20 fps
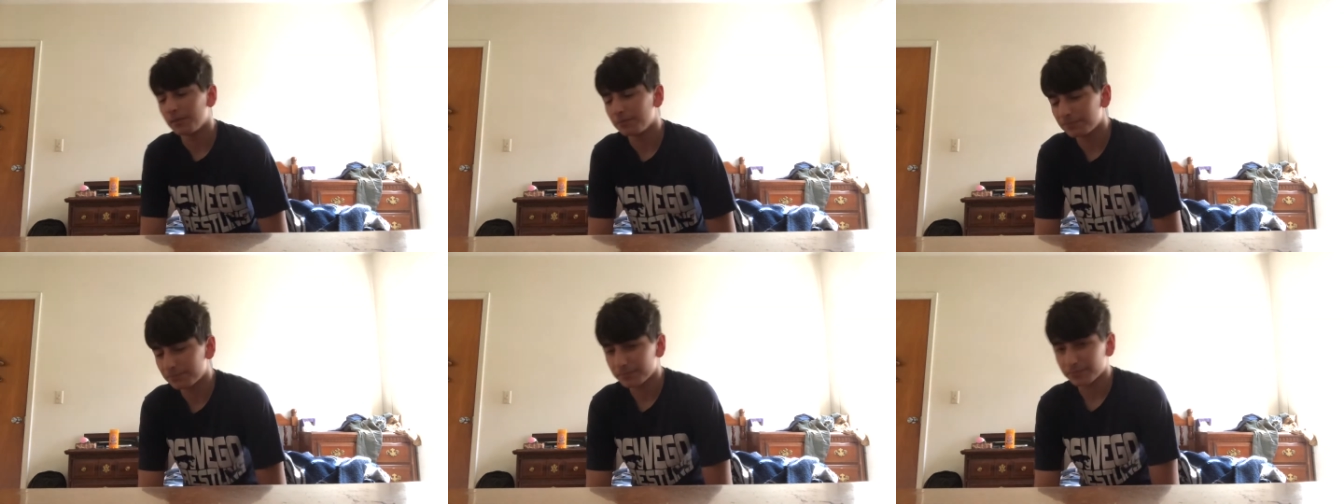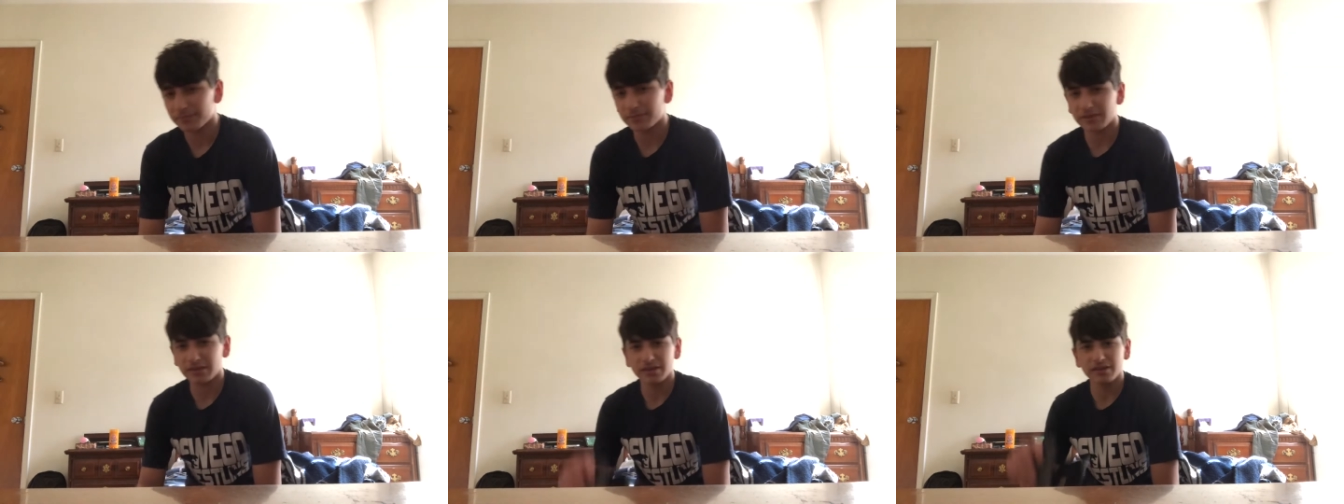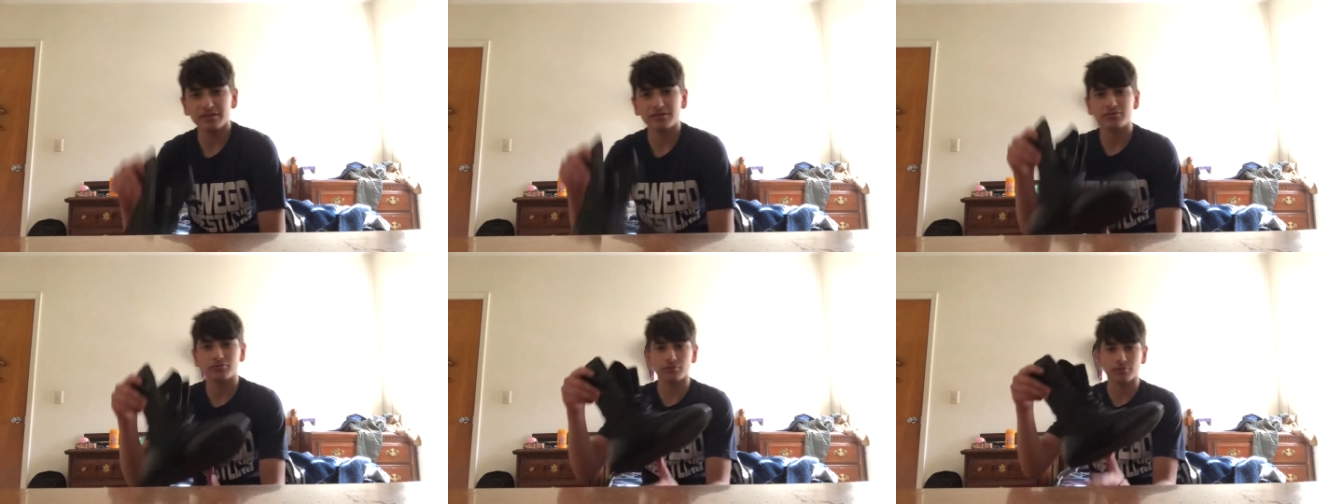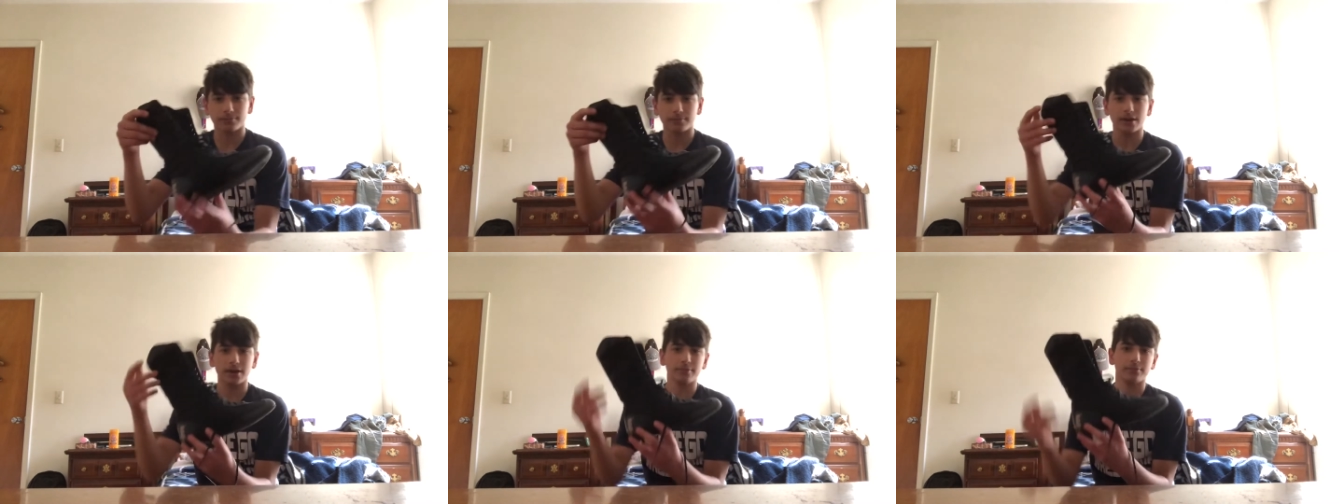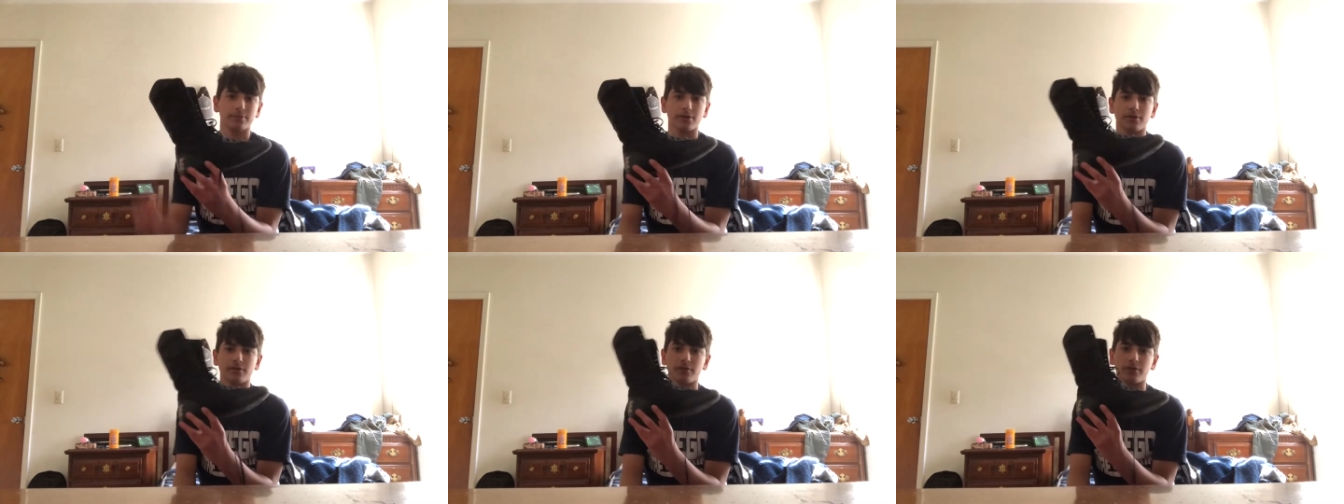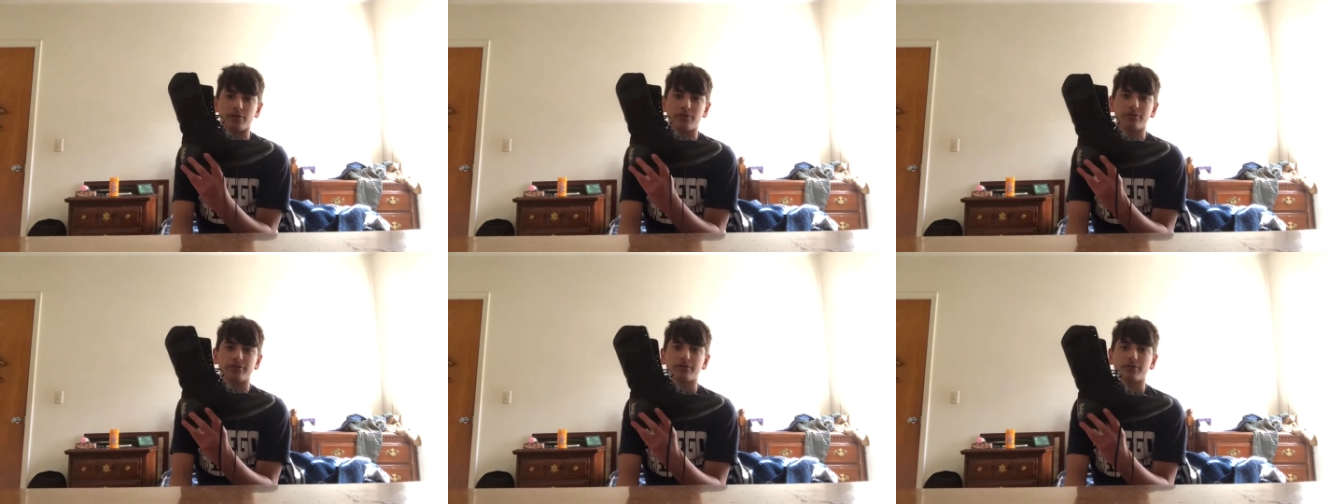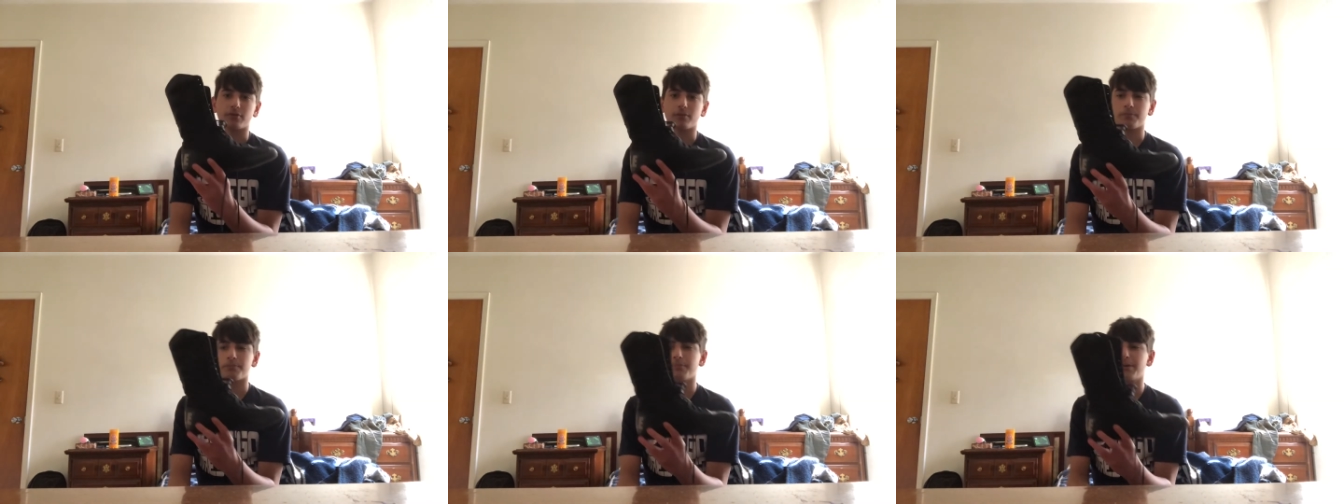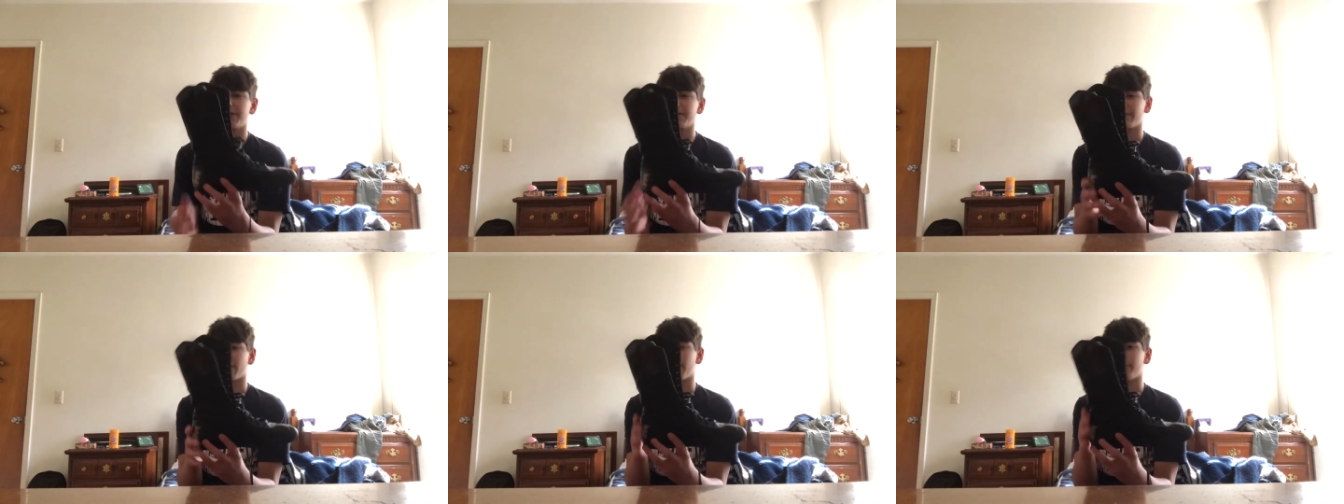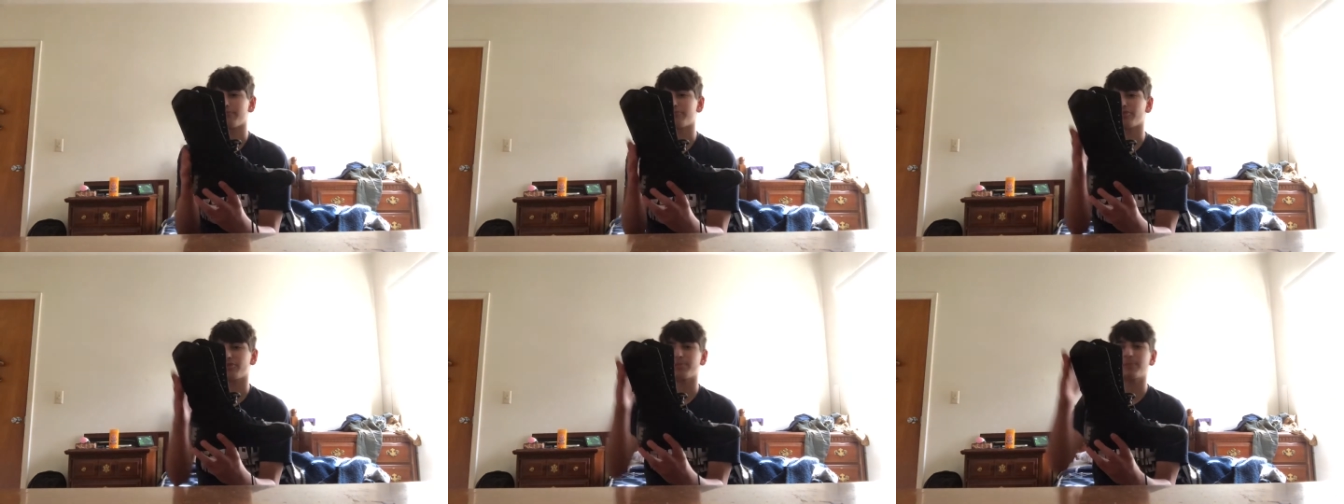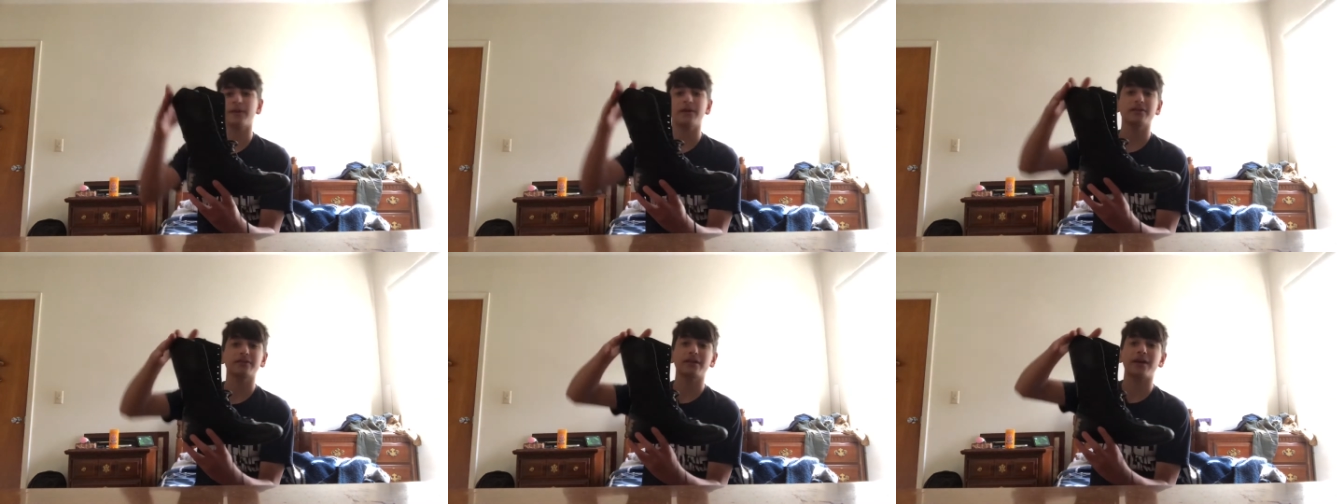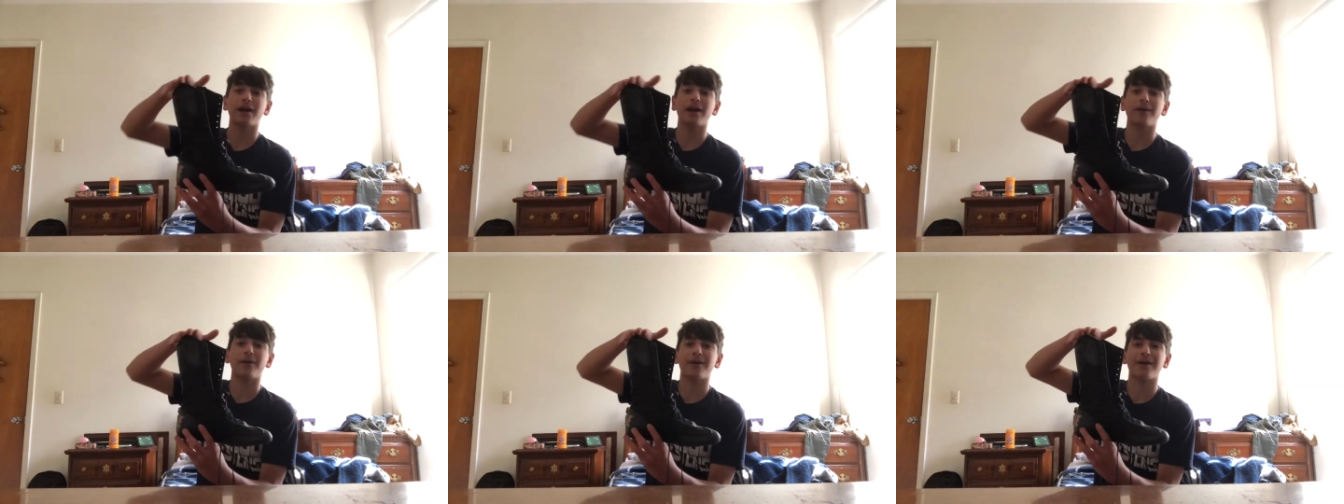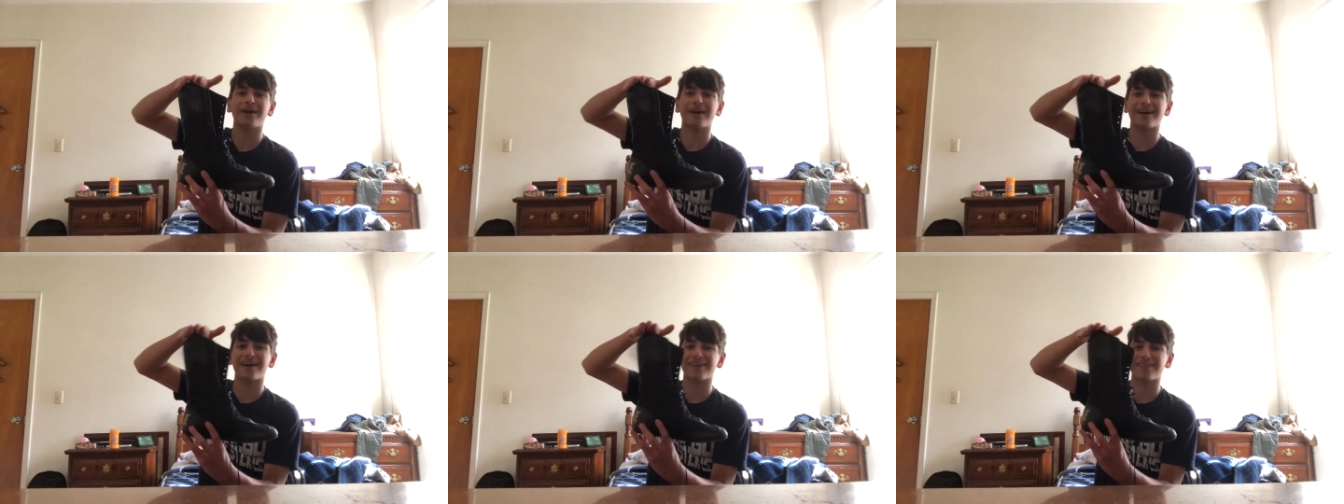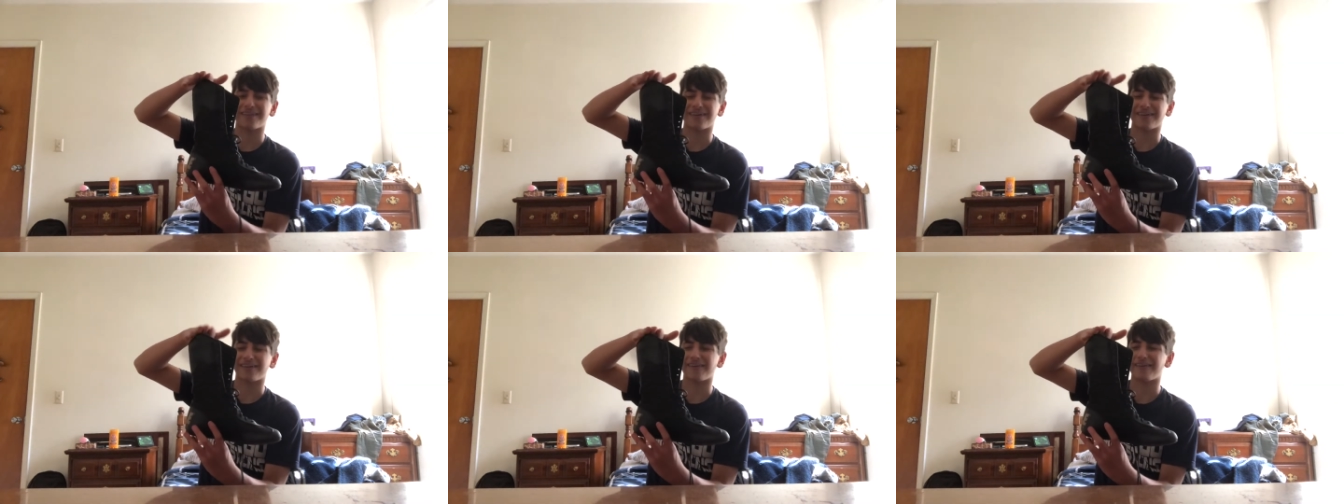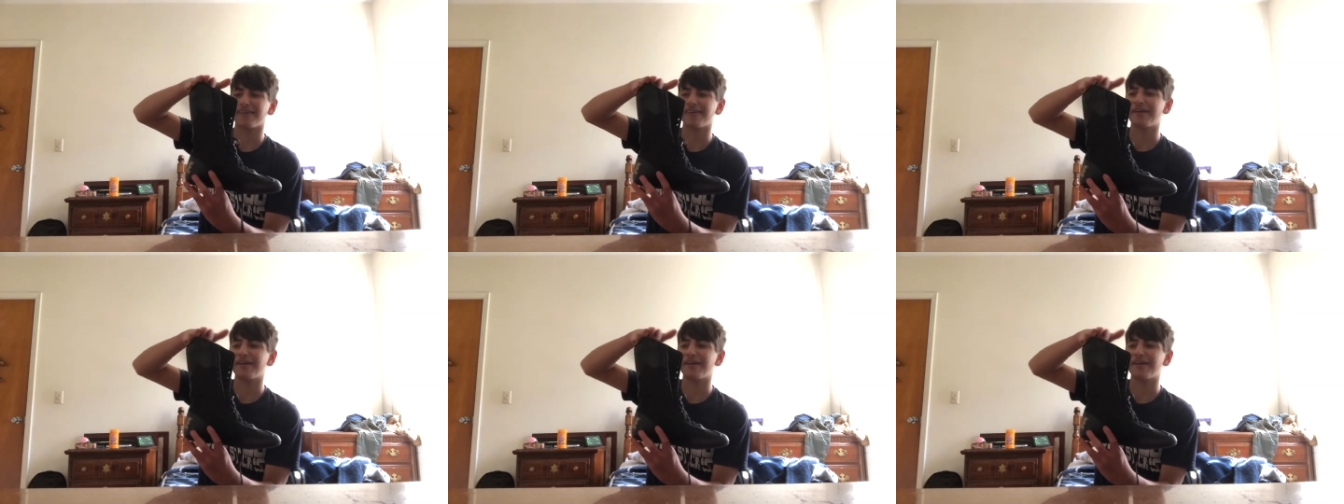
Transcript: These remind me of those big time, just because of how high they are.